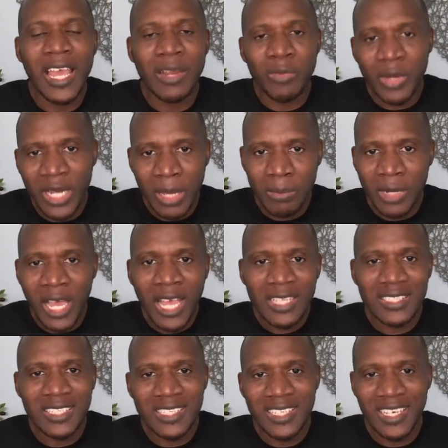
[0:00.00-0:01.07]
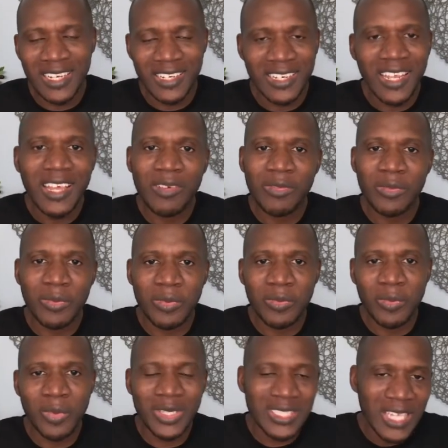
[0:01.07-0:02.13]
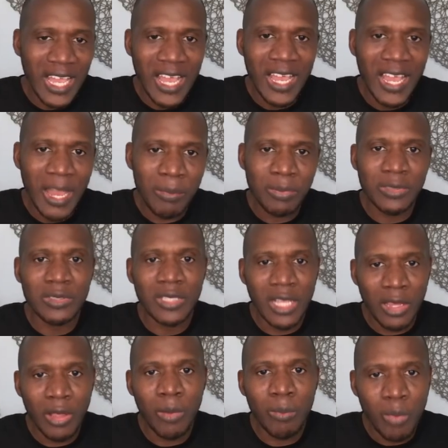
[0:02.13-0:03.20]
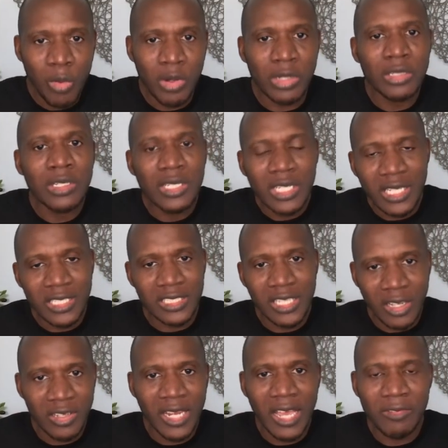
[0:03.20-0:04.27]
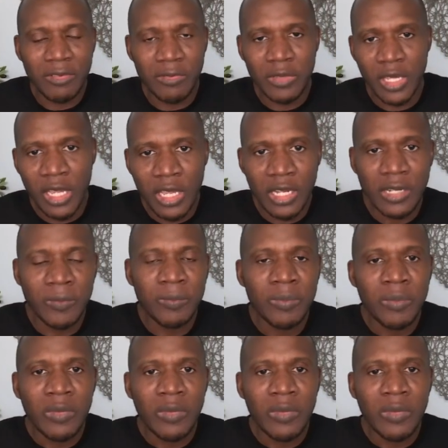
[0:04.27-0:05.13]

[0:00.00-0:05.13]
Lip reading: And when I'm not in Canada, which happens a lot more in the second half of the year,